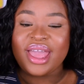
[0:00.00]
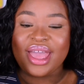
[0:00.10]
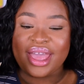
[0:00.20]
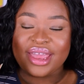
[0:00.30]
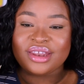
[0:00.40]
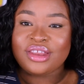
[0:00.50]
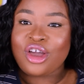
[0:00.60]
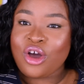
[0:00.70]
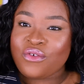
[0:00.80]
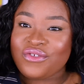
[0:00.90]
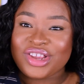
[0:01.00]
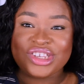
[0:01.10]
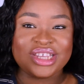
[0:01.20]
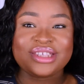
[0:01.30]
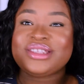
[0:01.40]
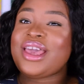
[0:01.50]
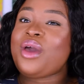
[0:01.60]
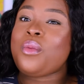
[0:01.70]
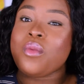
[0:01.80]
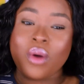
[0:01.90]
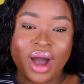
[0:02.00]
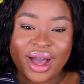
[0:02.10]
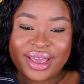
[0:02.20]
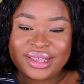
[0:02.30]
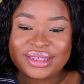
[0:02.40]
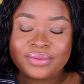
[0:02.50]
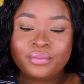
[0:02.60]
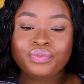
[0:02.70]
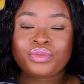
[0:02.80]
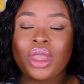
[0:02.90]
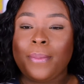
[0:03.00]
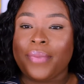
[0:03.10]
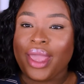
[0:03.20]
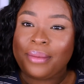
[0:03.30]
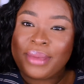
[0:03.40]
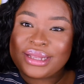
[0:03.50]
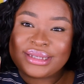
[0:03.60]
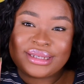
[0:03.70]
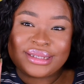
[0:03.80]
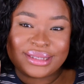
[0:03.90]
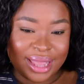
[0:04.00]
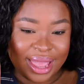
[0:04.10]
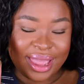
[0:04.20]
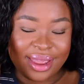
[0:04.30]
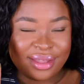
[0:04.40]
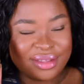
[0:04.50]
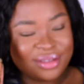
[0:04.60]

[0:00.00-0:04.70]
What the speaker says: and coverage is there, wise pigment is there,